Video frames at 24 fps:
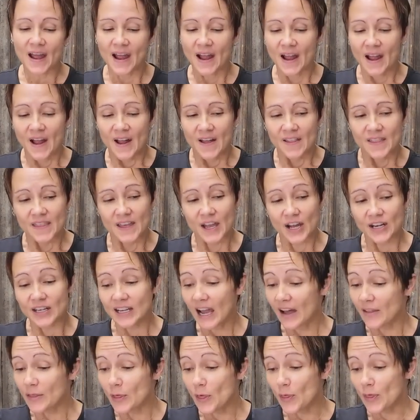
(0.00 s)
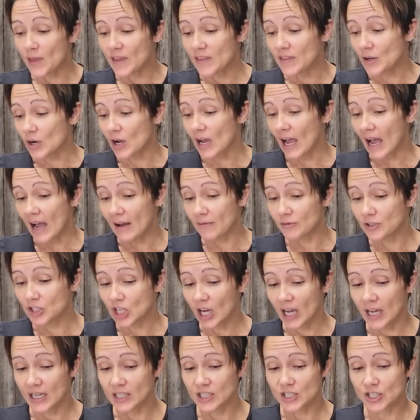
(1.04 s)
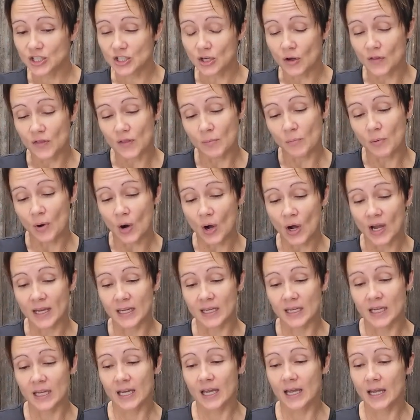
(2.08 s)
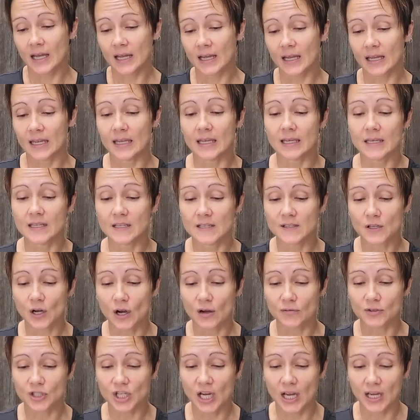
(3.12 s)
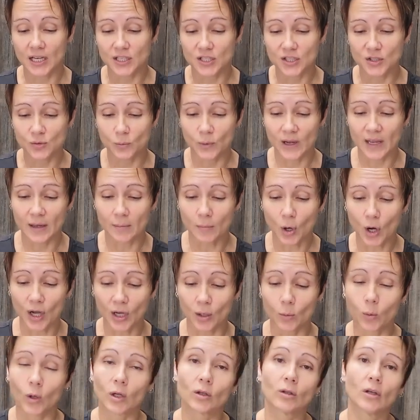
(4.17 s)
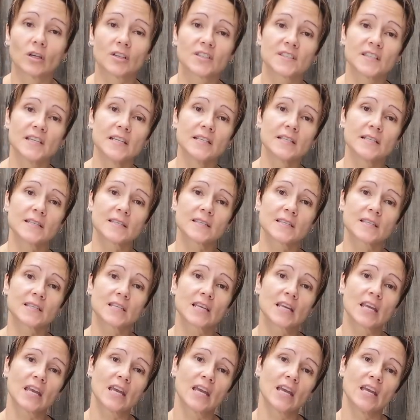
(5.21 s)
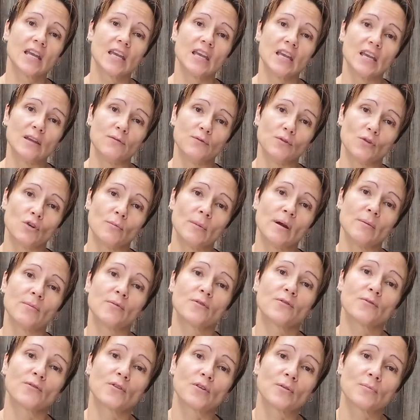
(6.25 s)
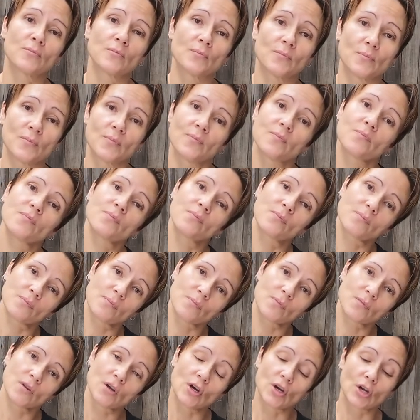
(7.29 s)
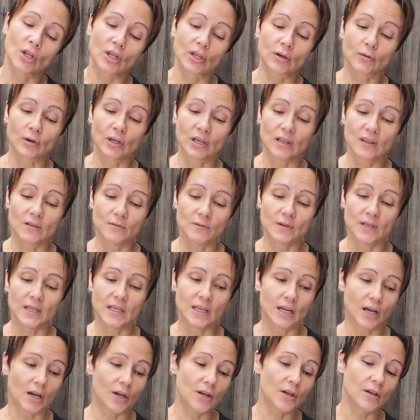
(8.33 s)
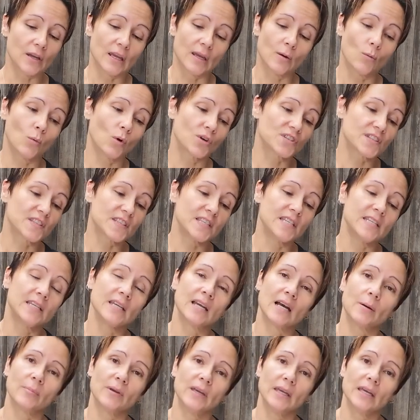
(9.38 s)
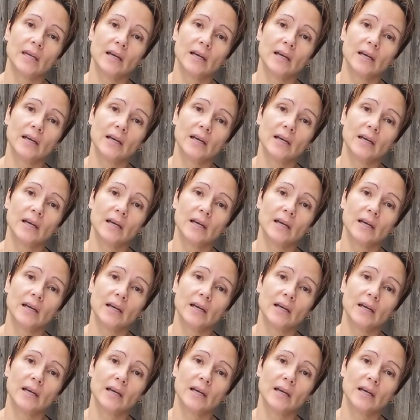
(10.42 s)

The only other thing that I have changed on the bike is I've changed where my quad lock sits. If you remember from earlier on in the video, it was sitting up here.